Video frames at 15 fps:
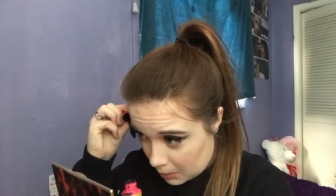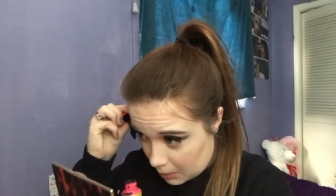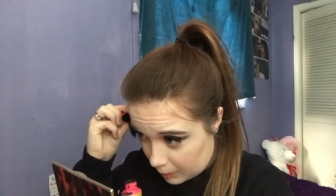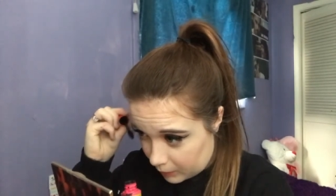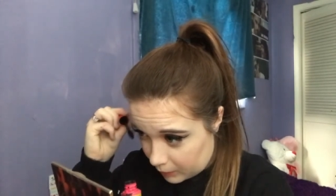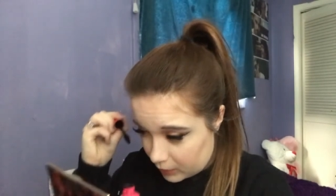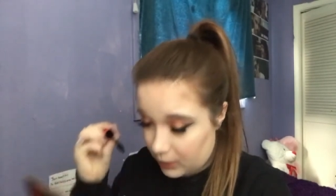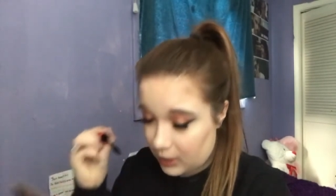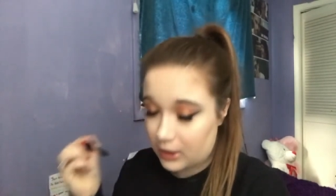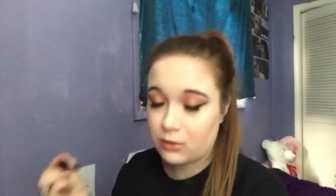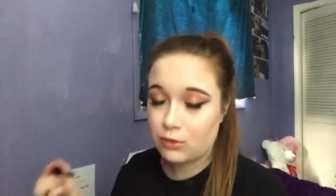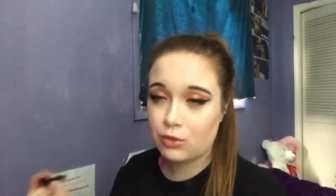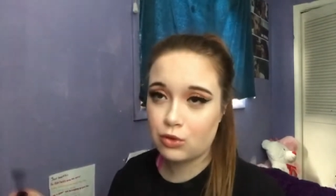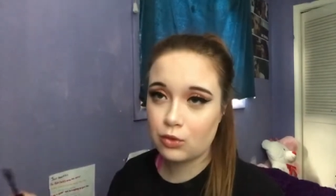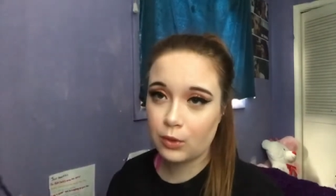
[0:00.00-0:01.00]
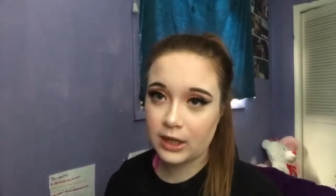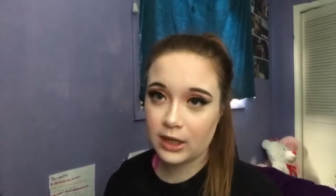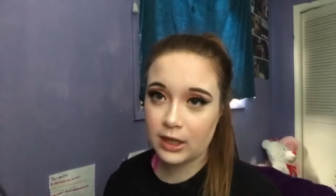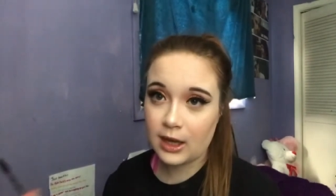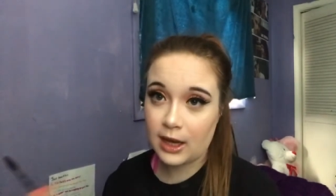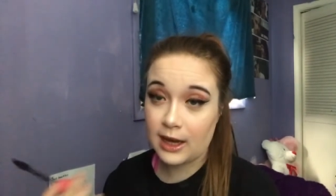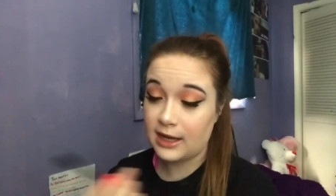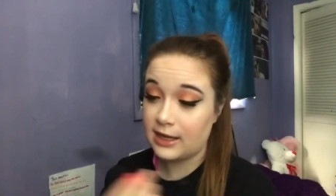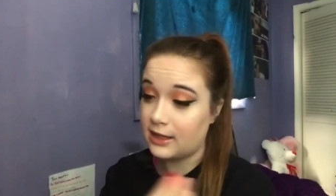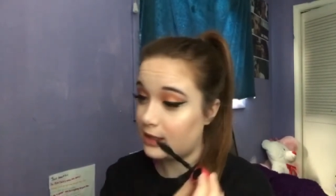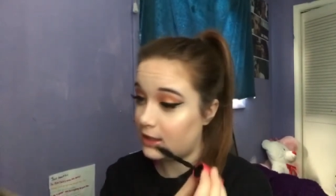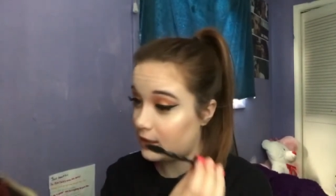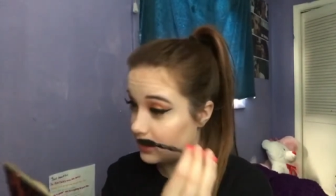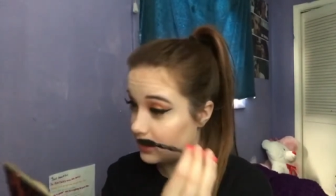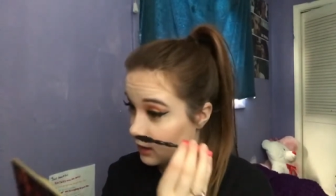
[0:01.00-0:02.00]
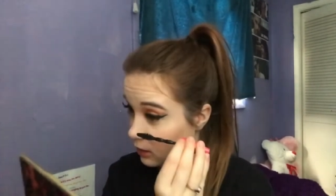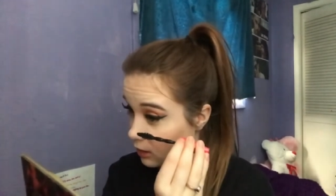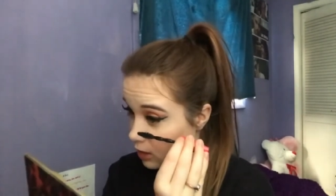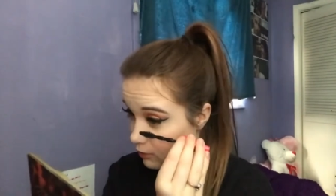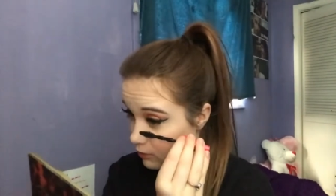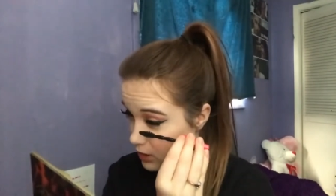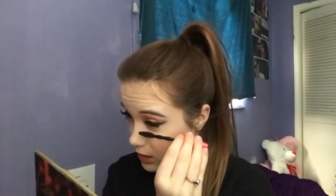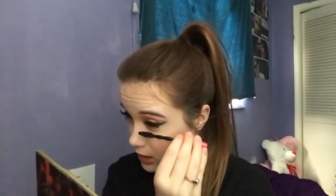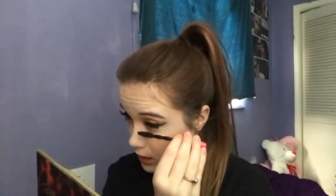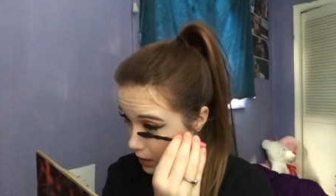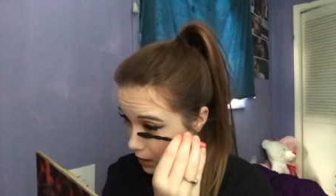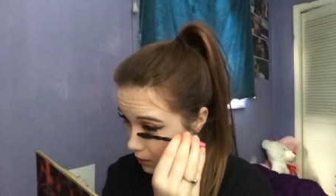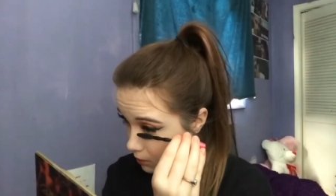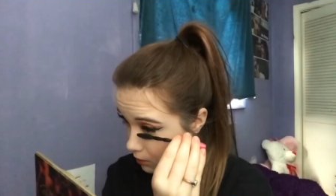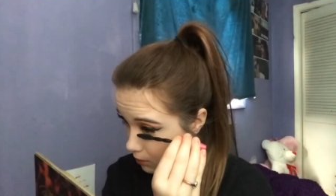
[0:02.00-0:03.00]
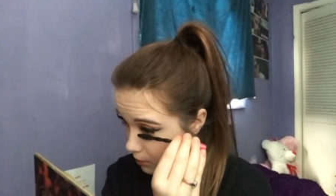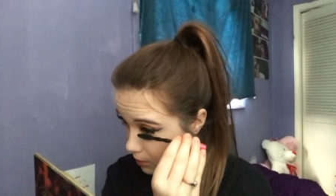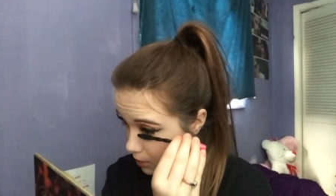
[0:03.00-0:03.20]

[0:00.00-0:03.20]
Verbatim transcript: Hopefully you guys enjoyed it. I did because I love testing out new